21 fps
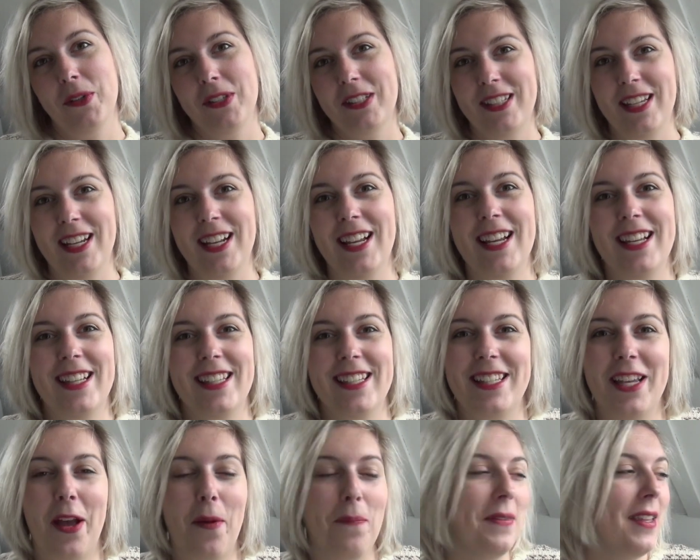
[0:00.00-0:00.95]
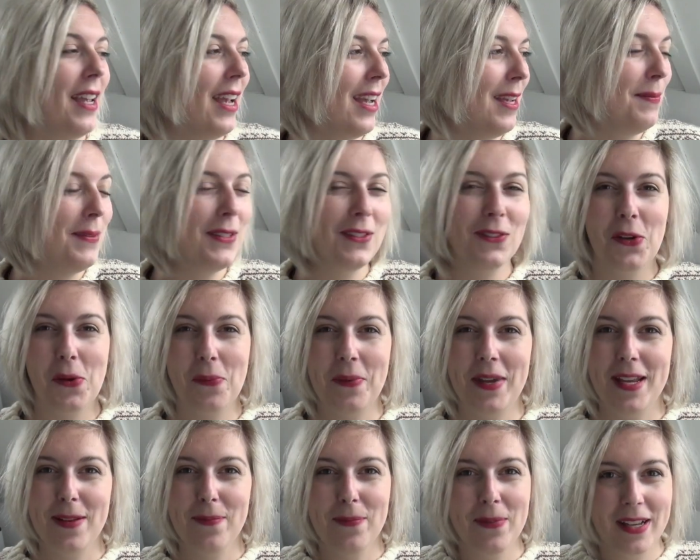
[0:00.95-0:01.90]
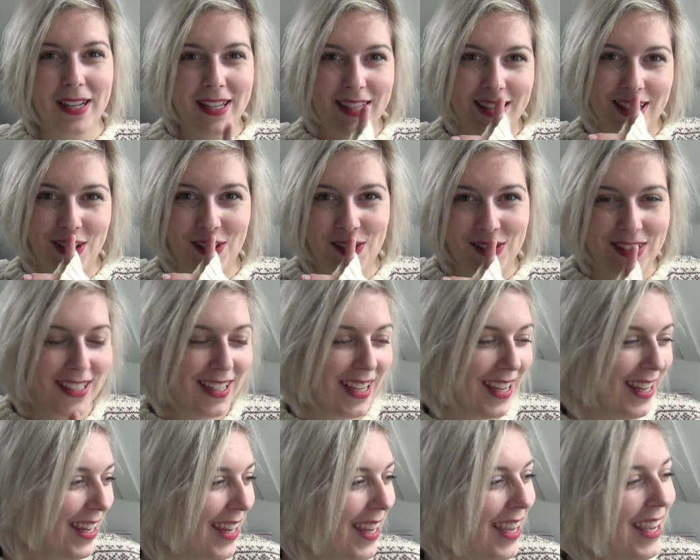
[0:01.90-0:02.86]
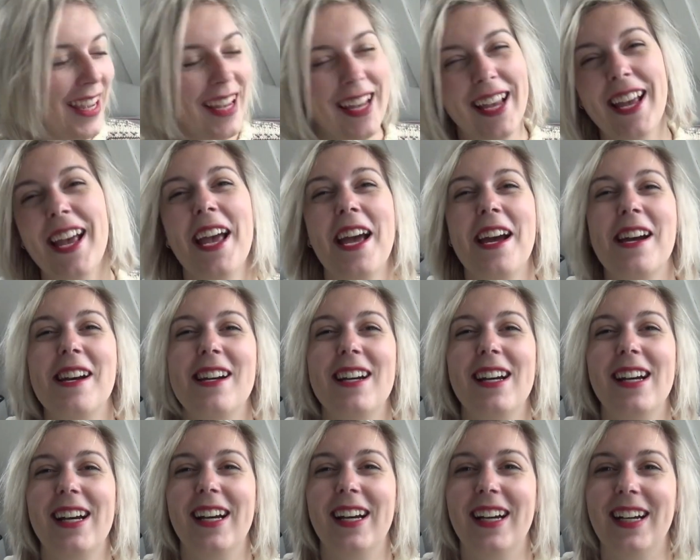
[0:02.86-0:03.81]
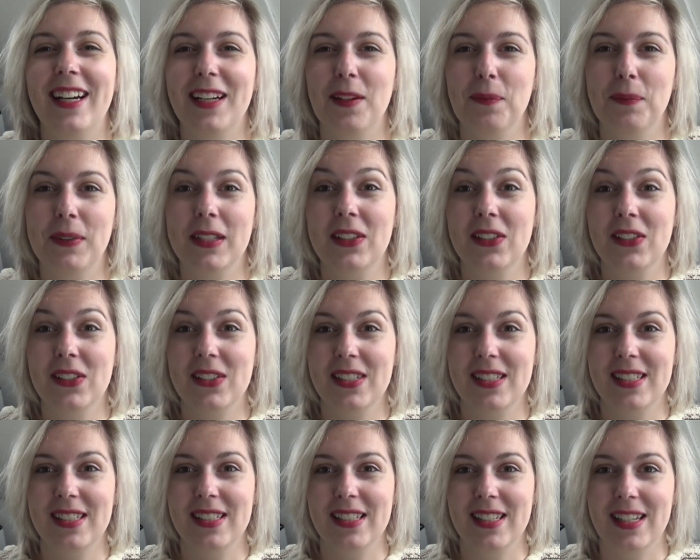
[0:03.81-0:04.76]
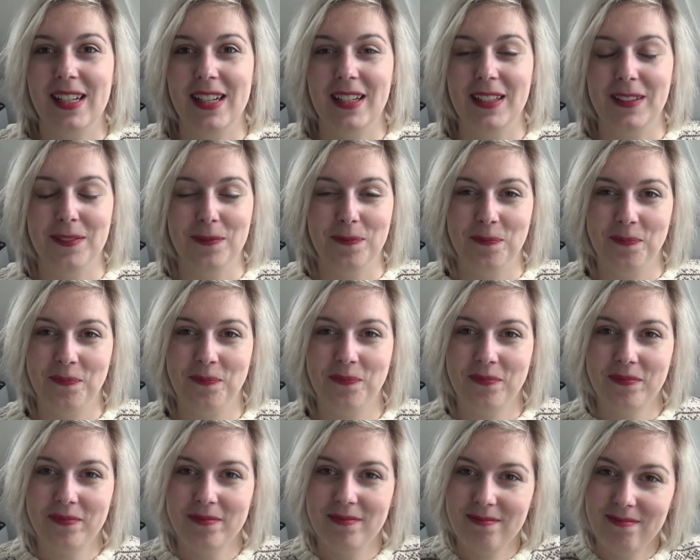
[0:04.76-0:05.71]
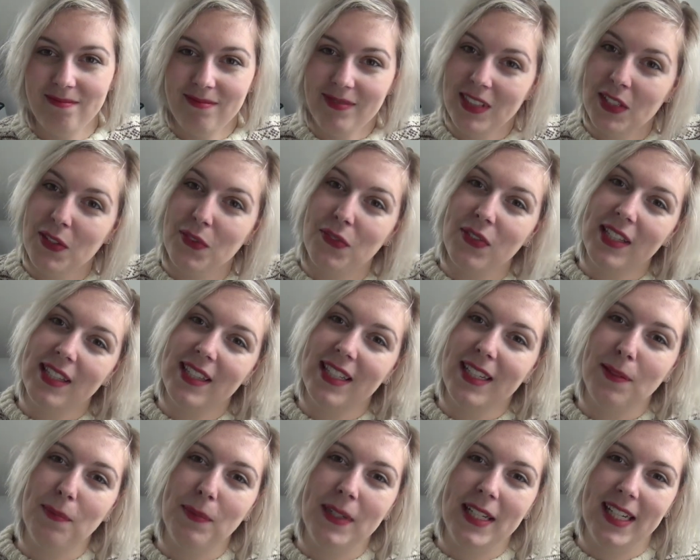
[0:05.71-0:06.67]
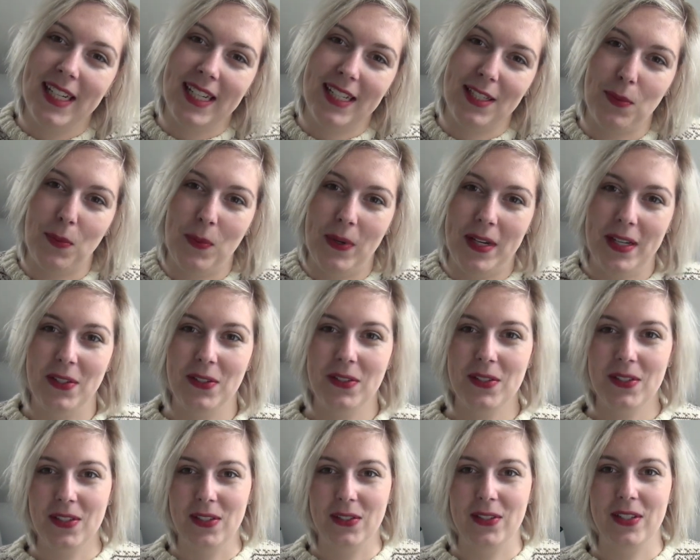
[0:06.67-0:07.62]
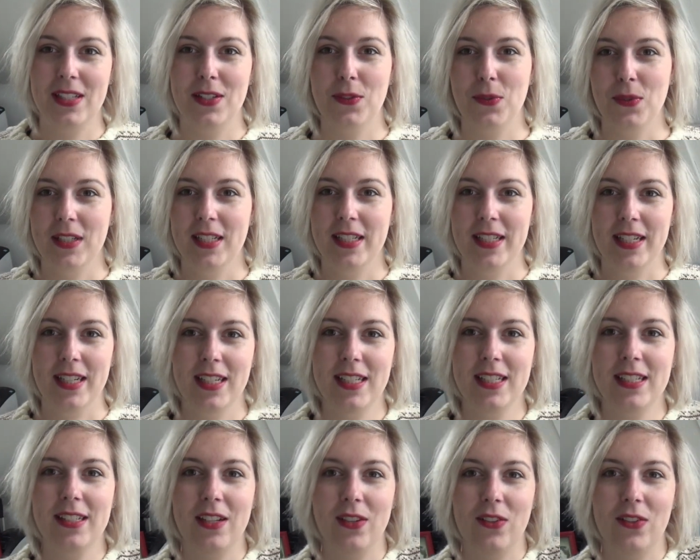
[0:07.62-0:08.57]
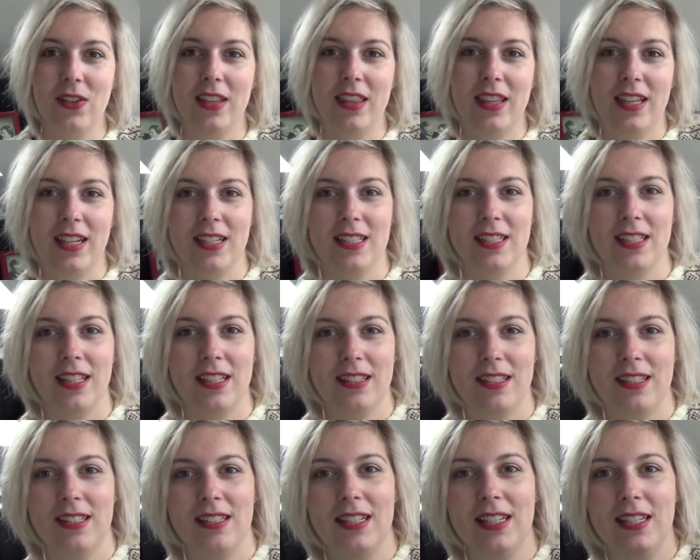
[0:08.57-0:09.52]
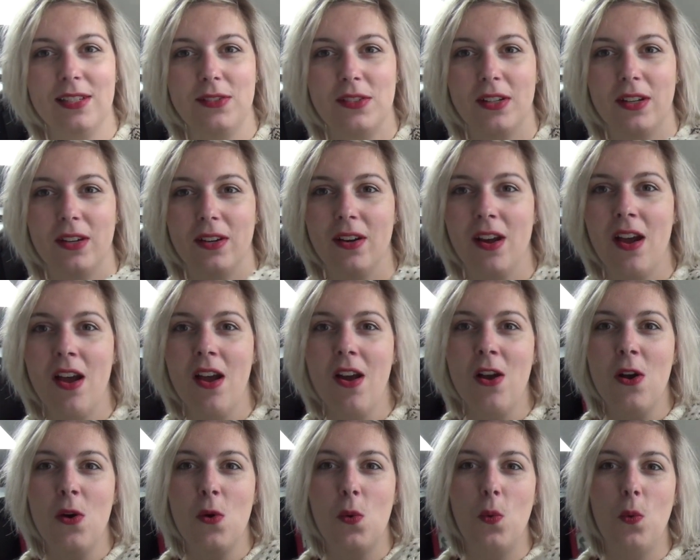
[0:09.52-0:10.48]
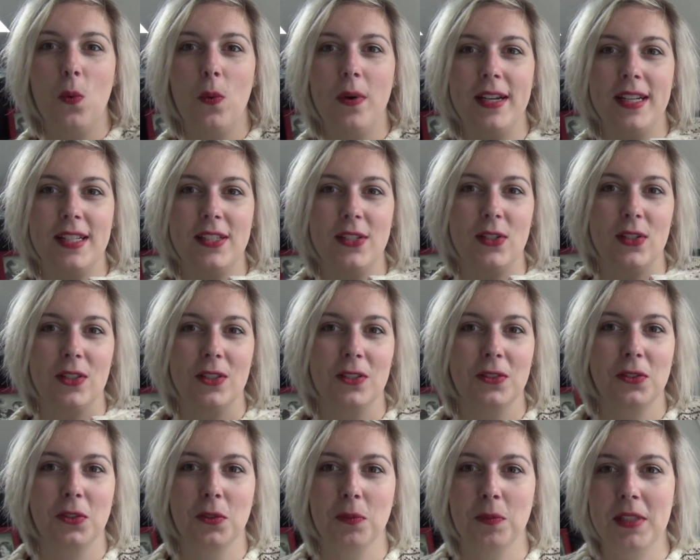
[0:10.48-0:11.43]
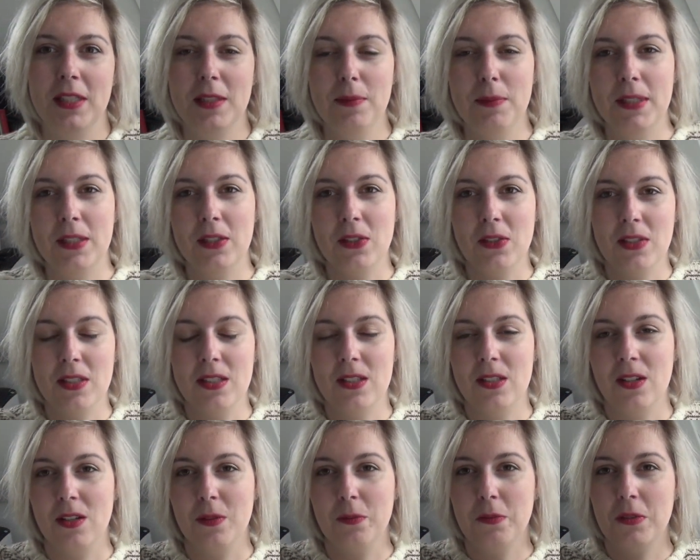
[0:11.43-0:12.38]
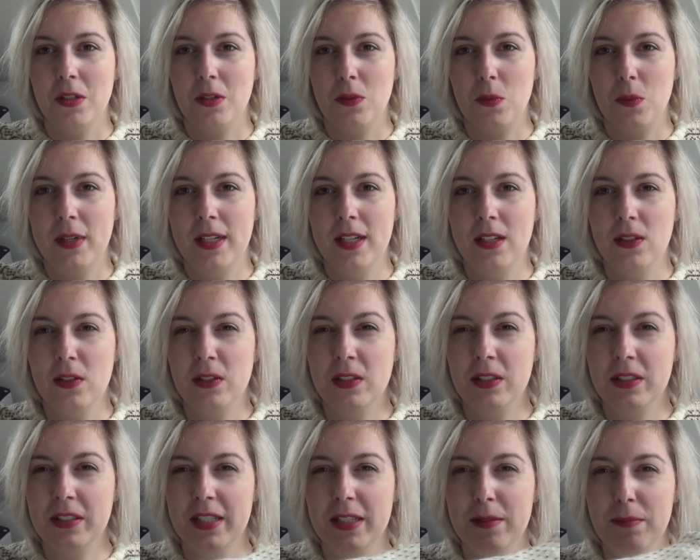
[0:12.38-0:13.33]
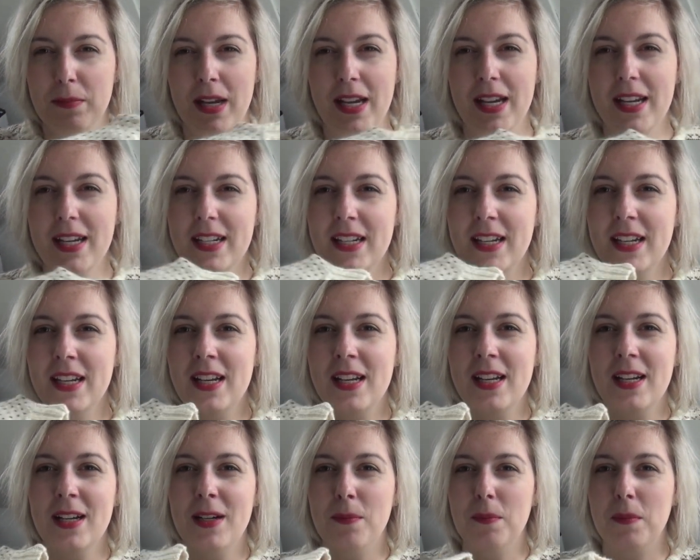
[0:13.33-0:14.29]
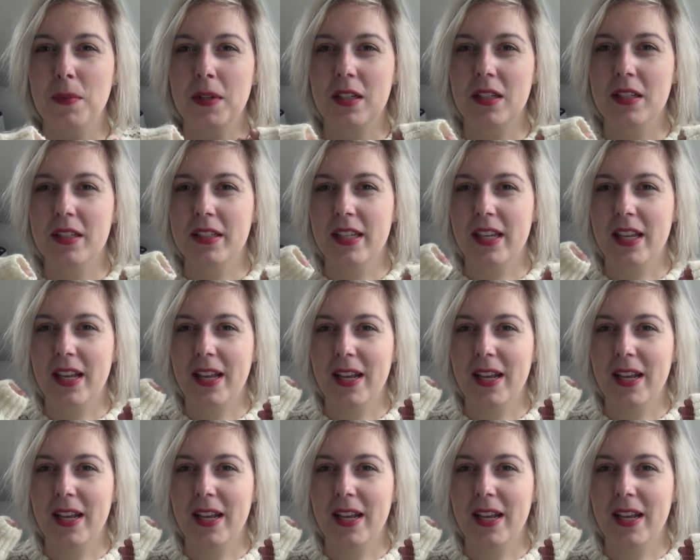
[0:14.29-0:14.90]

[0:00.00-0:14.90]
steal it sometimes from him. Don't say. Because it's fitting me as well, so that's really nice. The only thing is that the sleeves are way too long for me because his arms are way longer than mine, but